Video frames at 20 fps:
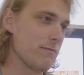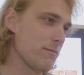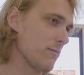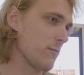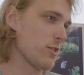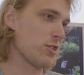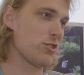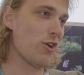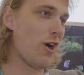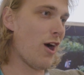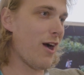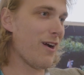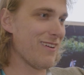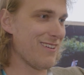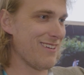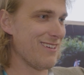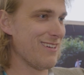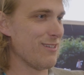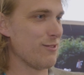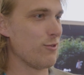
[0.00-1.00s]
The star,
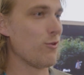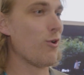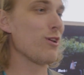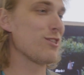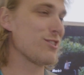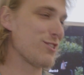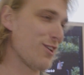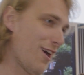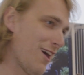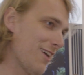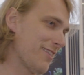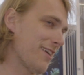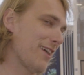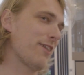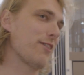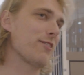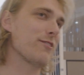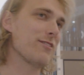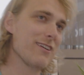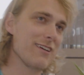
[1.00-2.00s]
North Star, thank
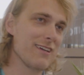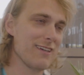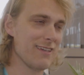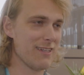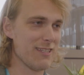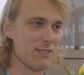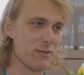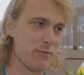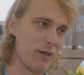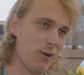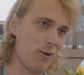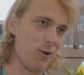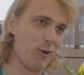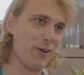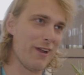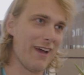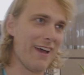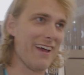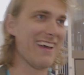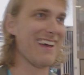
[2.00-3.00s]
you. It's been a long
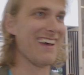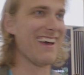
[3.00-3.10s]
day.